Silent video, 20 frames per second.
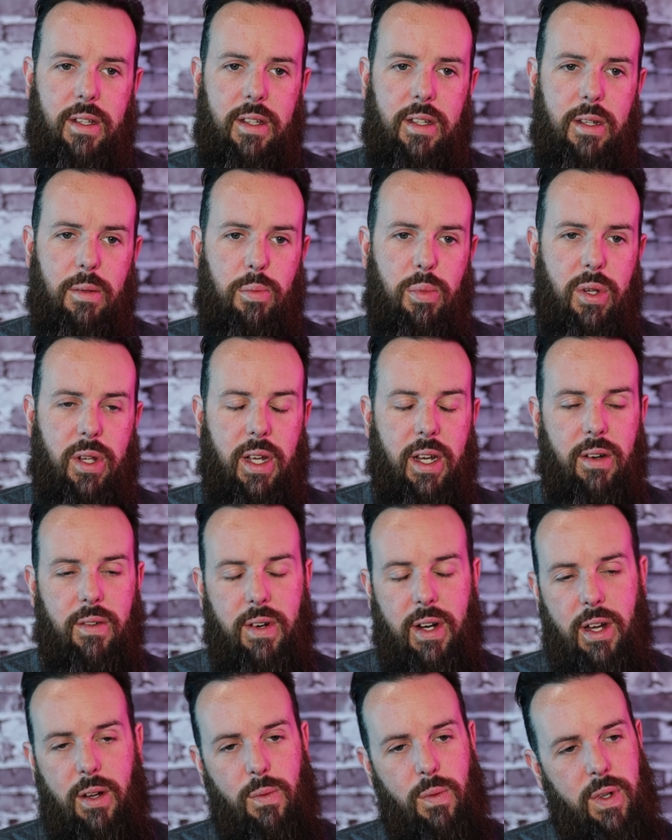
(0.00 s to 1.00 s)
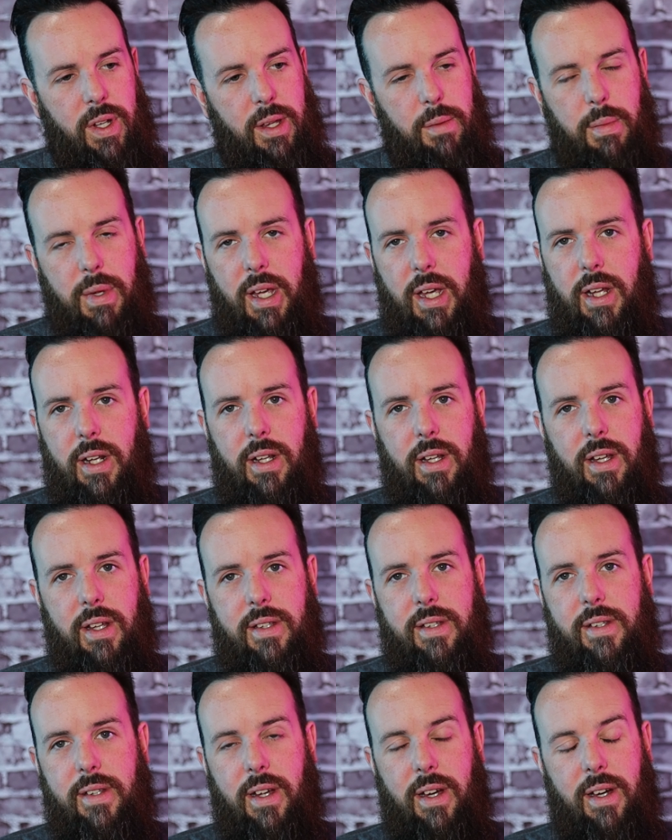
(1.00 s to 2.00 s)
to play around with, man.
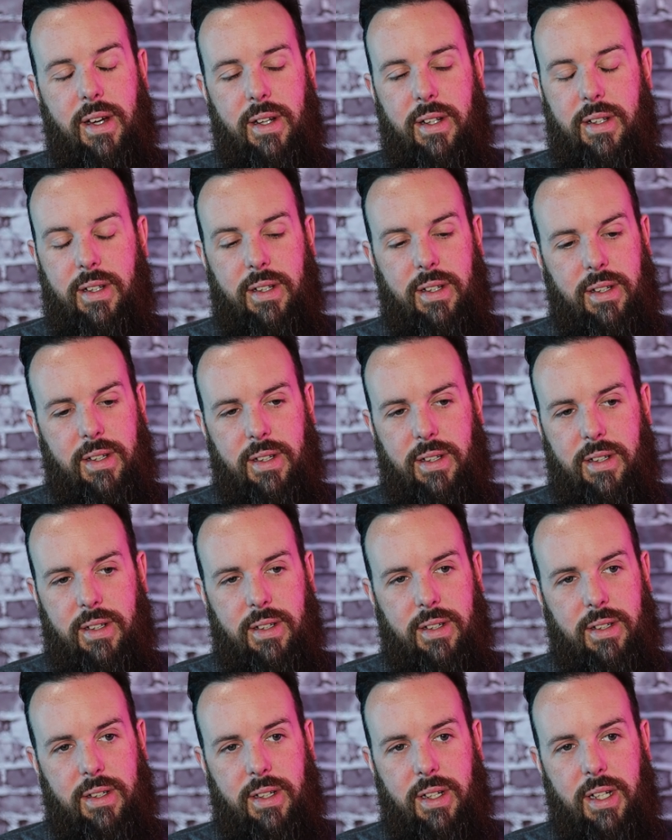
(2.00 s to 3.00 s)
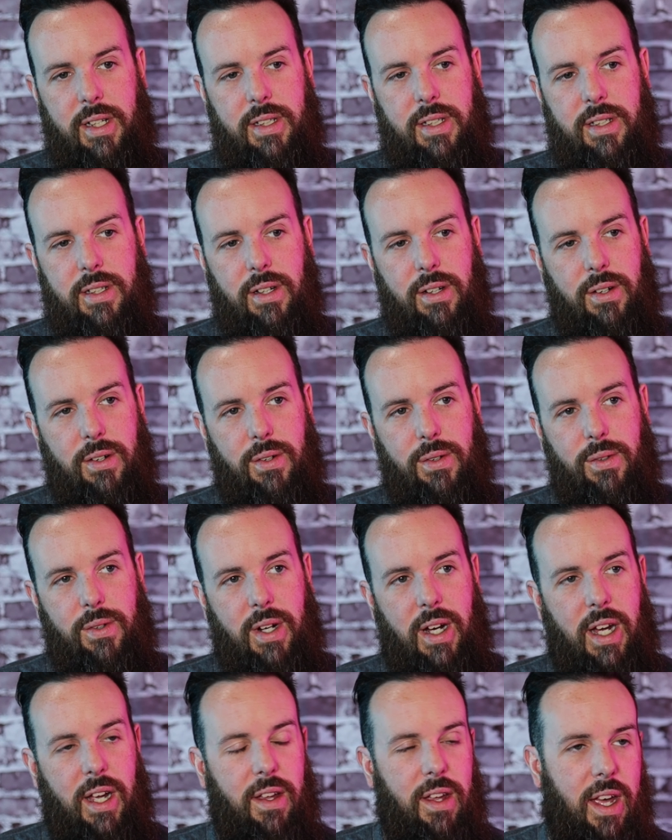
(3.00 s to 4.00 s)
It's not. It's so,
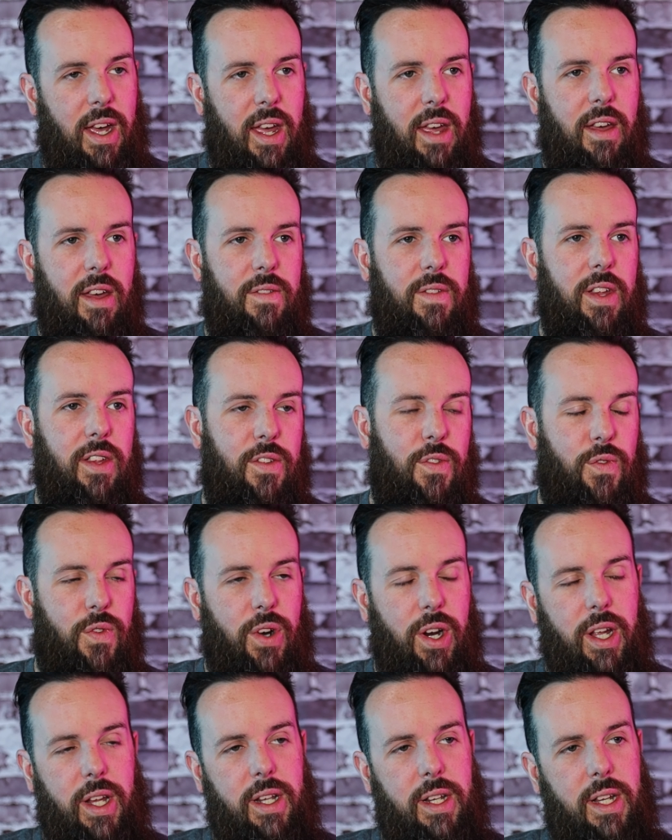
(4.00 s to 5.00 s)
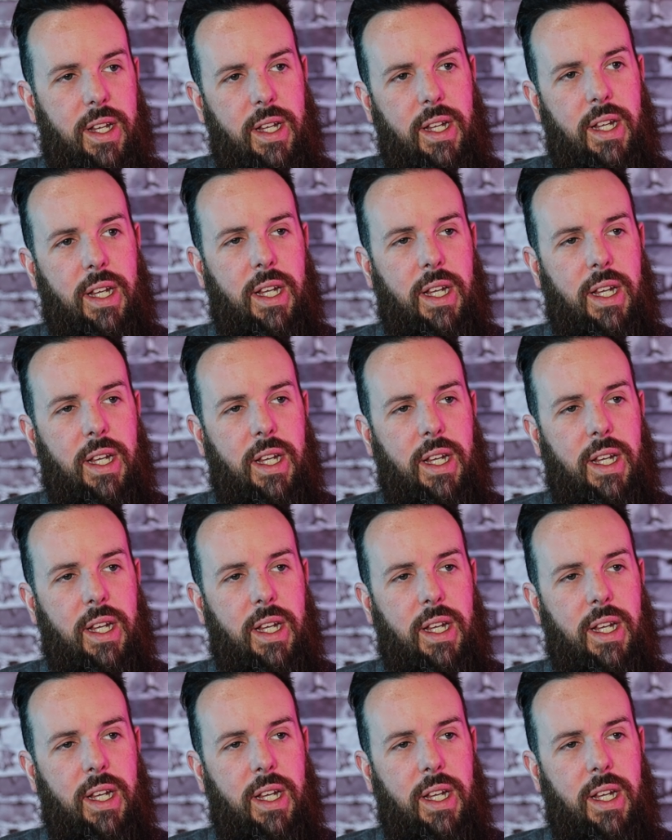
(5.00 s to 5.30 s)
I have this friend